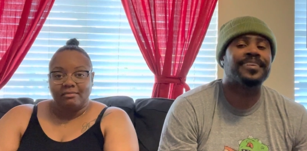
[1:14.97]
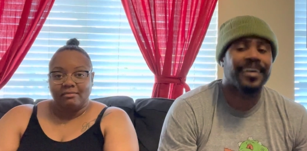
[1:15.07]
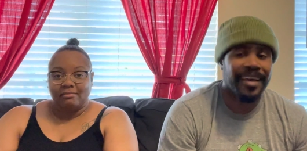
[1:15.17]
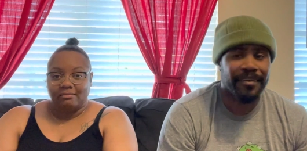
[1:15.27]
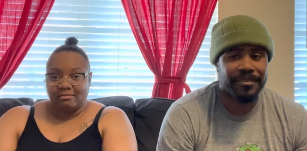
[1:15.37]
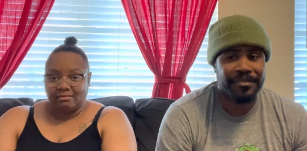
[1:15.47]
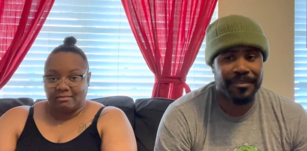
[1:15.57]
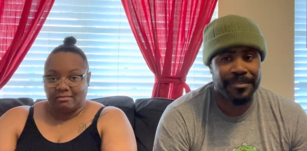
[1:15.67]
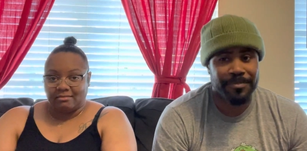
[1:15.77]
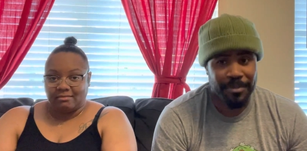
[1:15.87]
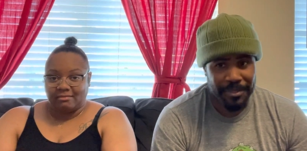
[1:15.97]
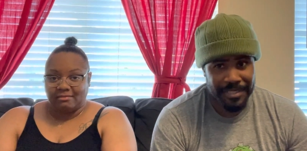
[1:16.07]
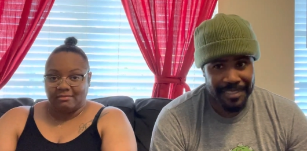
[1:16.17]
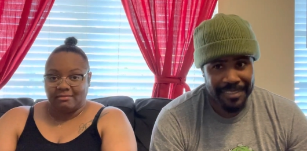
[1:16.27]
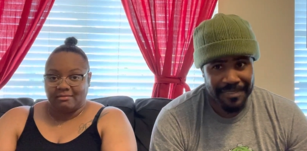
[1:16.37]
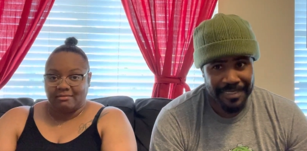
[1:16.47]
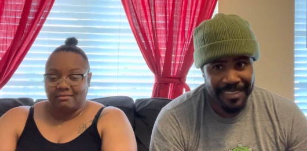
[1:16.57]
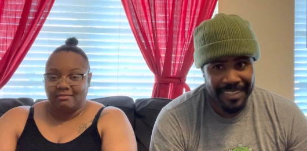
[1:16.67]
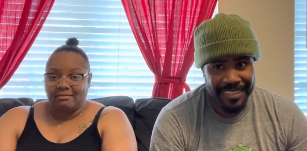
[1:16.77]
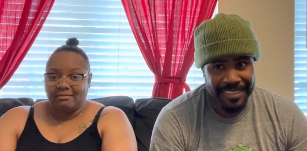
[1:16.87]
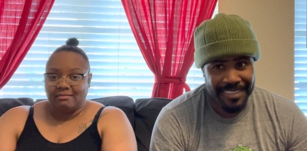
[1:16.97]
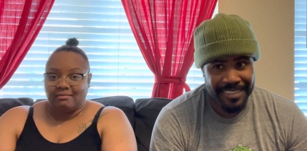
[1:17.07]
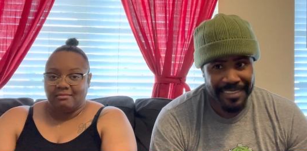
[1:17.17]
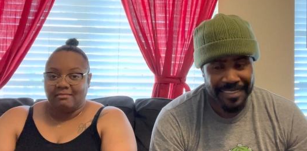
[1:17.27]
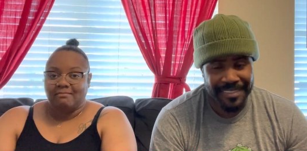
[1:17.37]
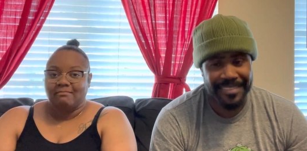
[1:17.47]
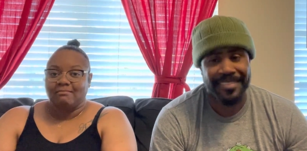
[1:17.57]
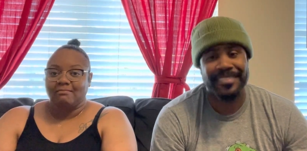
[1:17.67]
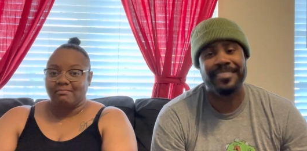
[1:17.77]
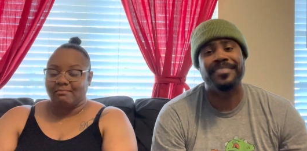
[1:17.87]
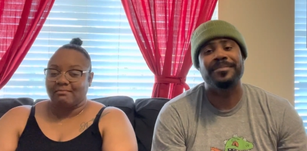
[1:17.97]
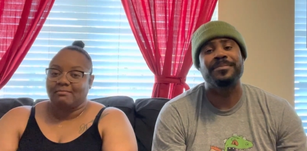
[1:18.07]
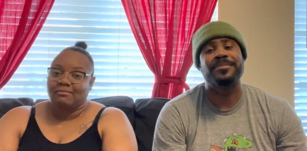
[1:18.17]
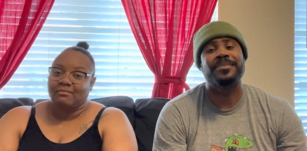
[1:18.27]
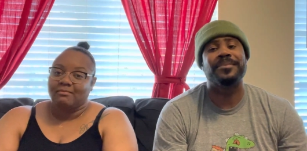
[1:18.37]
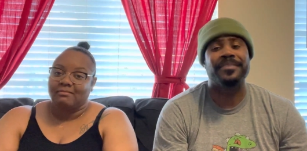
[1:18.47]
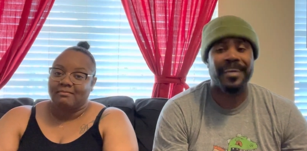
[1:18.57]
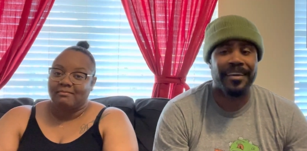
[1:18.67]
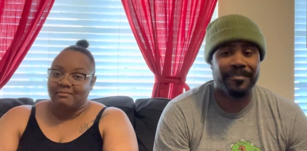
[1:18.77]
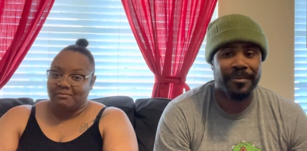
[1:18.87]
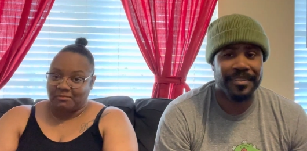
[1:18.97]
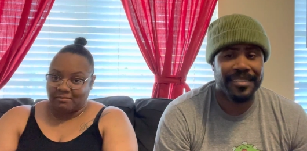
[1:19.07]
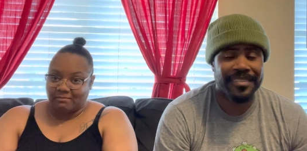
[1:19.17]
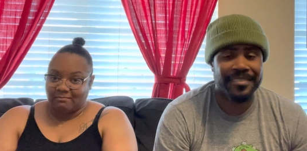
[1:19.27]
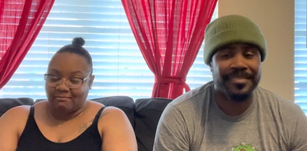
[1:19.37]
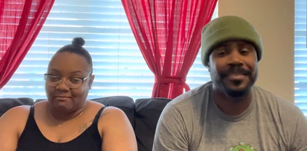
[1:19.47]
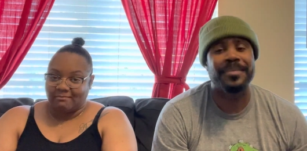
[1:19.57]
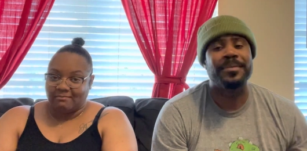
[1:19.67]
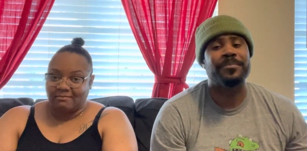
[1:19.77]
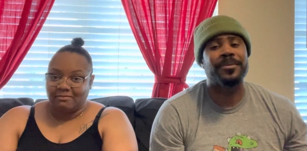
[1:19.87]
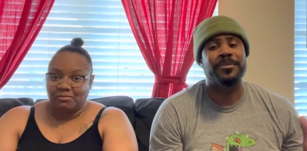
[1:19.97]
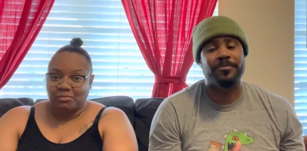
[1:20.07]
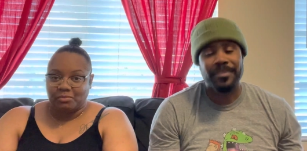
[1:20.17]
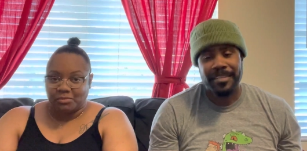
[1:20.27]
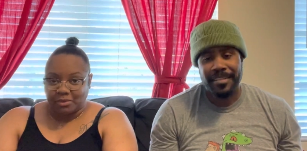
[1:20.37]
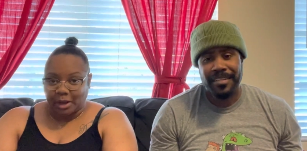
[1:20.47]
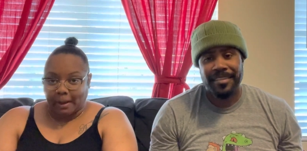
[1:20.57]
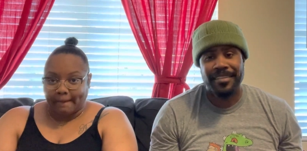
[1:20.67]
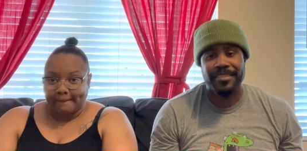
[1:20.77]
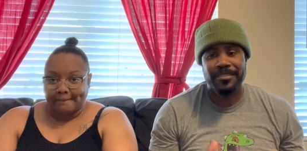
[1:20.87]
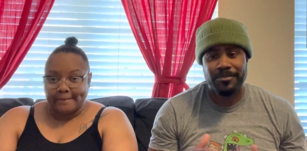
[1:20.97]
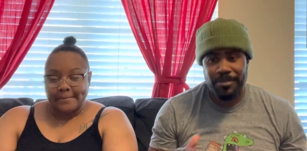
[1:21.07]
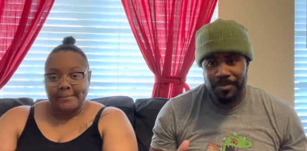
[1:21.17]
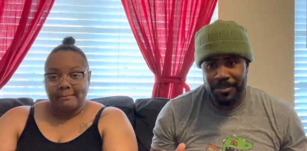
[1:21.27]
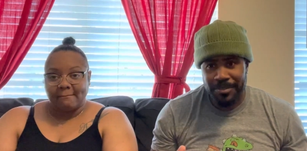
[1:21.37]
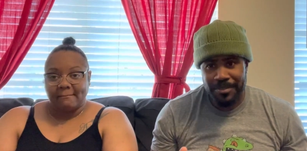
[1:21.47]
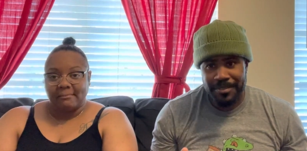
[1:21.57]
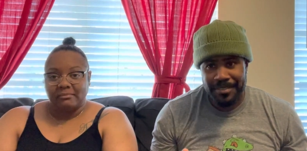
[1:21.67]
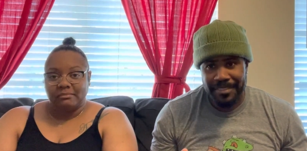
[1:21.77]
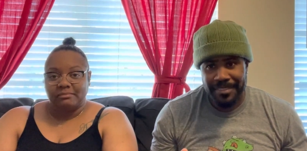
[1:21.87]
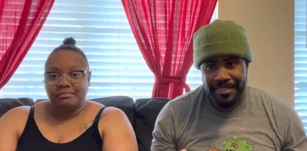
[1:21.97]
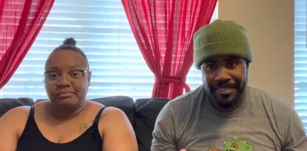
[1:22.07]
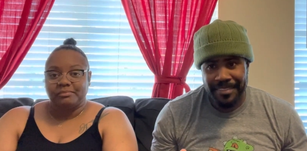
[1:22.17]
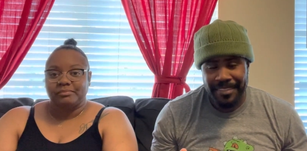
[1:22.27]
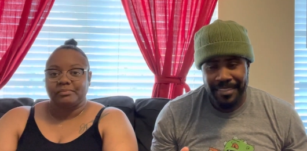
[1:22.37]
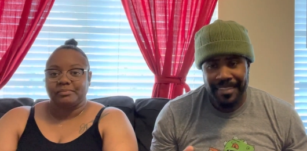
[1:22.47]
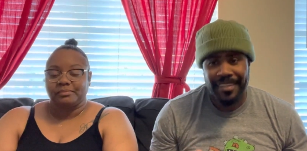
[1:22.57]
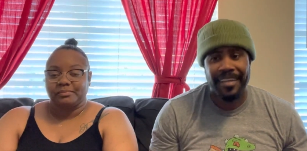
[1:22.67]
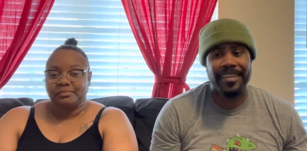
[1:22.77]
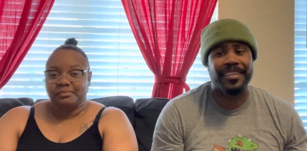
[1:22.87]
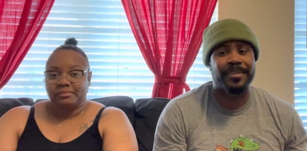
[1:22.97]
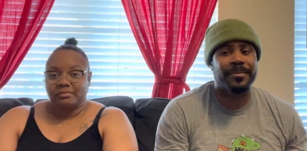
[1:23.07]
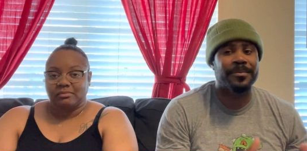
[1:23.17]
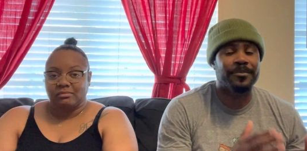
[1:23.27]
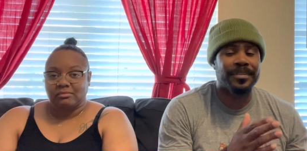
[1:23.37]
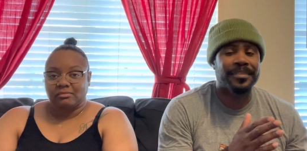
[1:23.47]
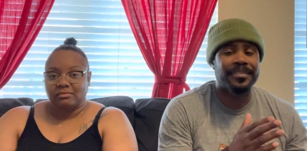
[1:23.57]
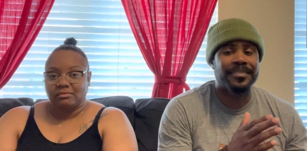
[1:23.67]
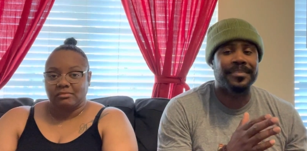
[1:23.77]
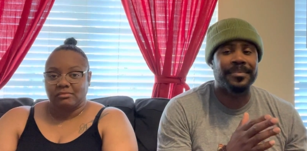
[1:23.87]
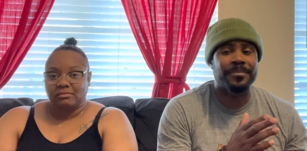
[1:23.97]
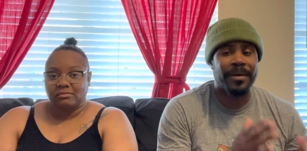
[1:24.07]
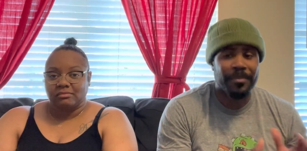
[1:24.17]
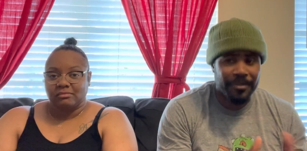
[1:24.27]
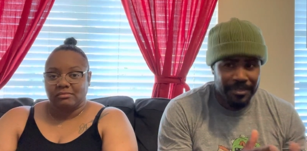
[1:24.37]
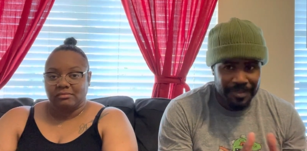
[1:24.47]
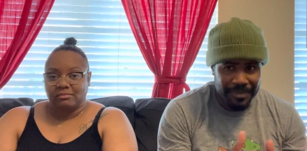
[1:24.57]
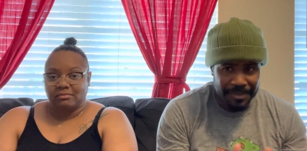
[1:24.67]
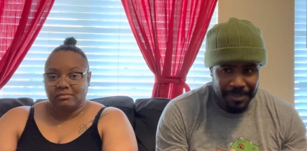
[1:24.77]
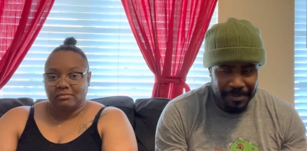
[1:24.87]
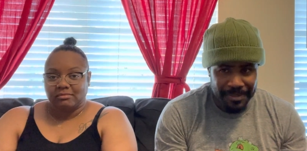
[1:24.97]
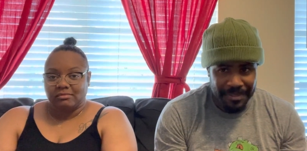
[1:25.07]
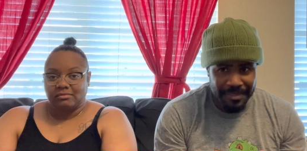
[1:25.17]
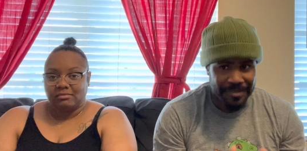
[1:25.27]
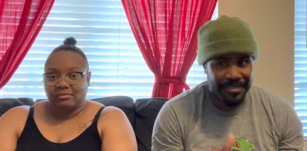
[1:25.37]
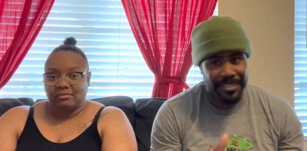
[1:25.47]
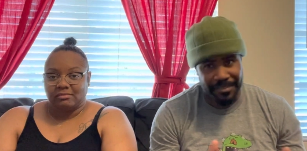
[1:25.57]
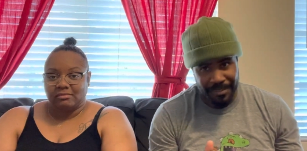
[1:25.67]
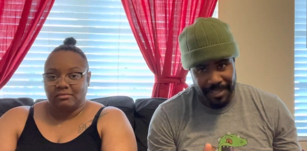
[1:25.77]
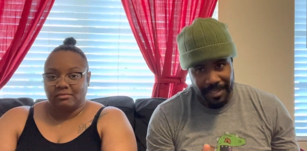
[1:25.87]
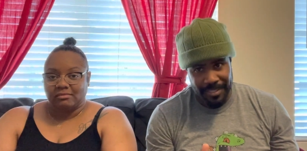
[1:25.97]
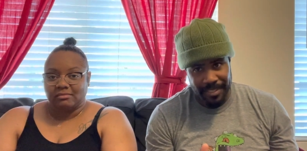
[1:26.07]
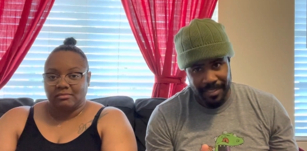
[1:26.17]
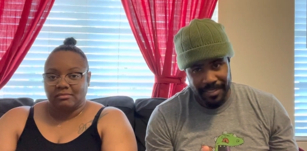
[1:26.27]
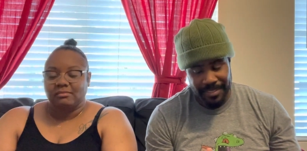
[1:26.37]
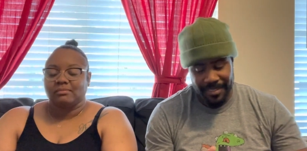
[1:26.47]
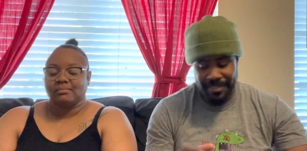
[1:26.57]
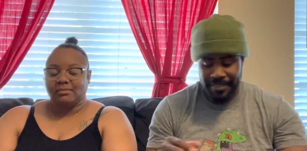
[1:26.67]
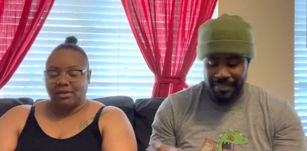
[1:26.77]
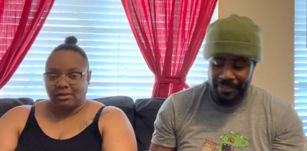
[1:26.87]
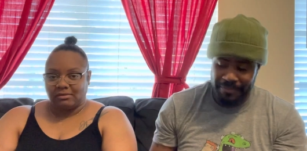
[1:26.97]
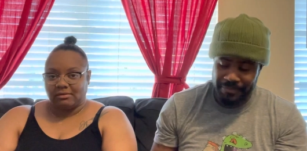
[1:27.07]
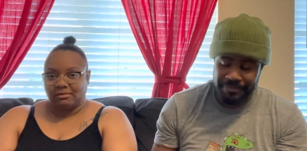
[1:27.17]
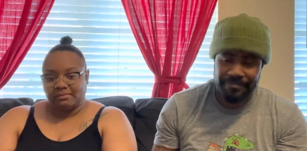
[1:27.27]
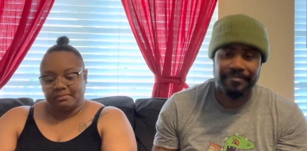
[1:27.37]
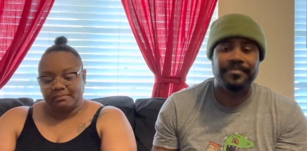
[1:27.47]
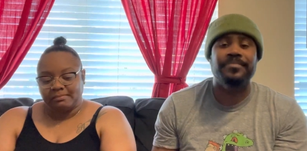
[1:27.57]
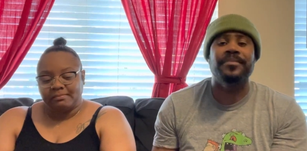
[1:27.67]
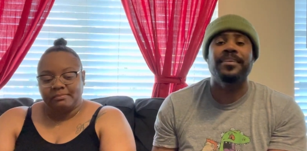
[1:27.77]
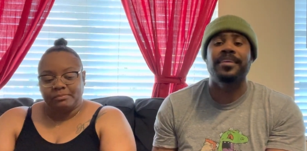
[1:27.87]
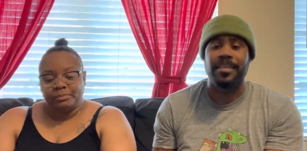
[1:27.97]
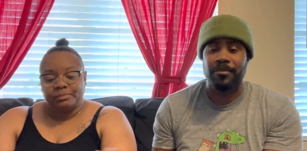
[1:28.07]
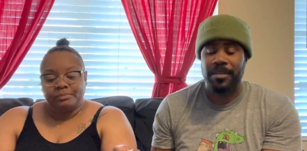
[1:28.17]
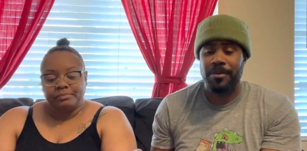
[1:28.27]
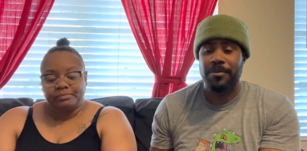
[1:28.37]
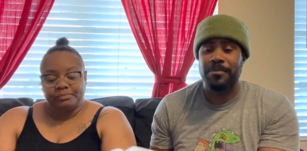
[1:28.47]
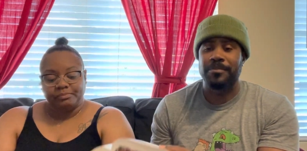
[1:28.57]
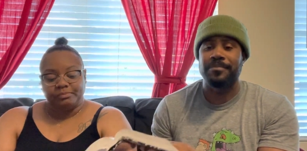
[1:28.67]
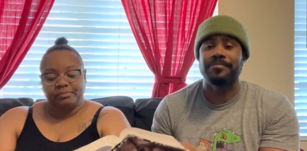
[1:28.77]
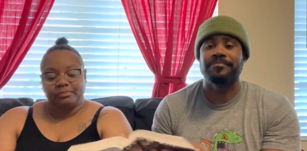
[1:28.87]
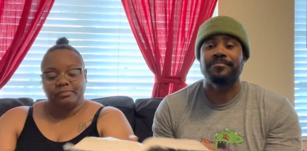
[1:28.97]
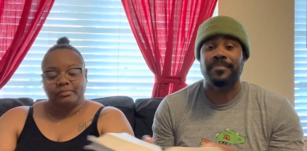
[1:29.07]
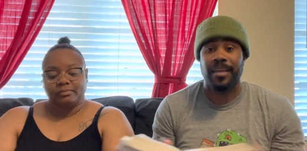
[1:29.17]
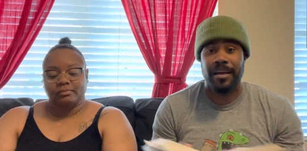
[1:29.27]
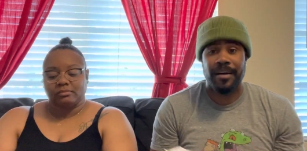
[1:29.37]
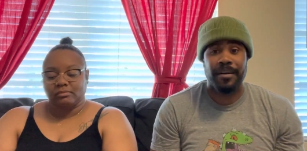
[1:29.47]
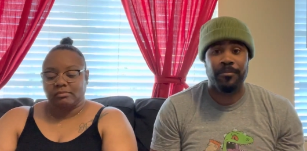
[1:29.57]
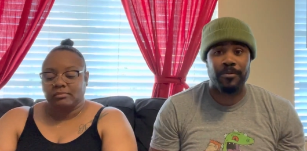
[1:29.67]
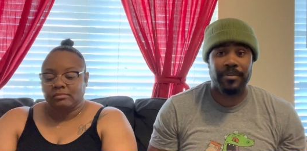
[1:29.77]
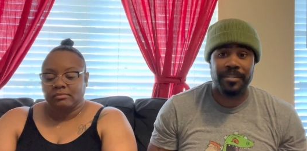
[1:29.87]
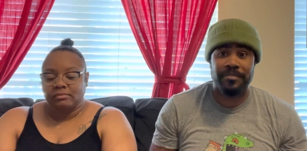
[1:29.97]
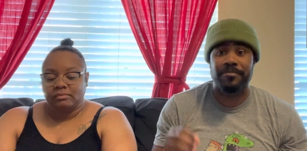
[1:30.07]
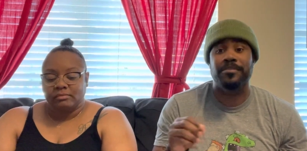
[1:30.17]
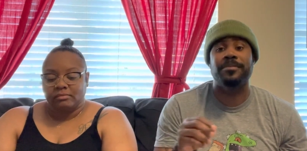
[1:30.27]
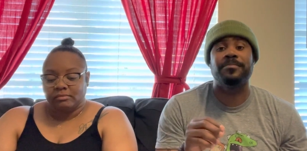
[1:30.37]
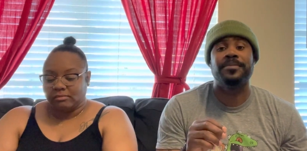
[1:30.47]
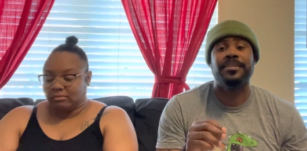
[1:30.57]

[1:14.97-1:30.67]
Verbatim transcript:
Speaker 1: I have the first portion of the lesson. Just going to dive on in. I'm going to read the scriptures, and then I'm going to read my portion of the scriptures just for context. So yes. here we go. Uh, we're reading from